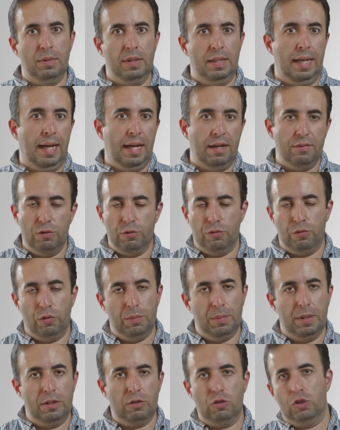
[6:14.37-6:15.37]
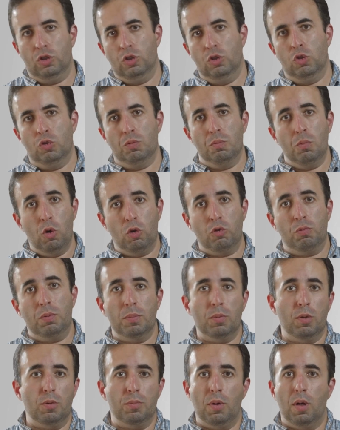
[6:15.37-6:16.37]
The Avid formats are huge. Most
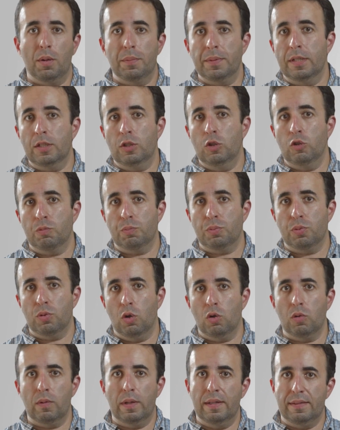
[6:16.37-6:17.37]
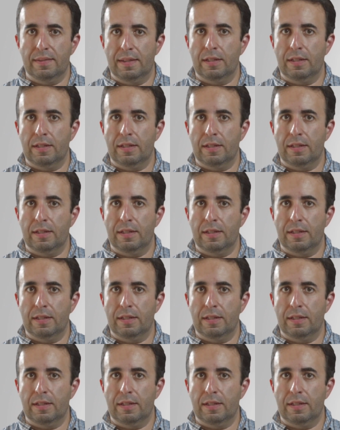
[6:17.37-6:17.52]
people are probably going to use ProRes.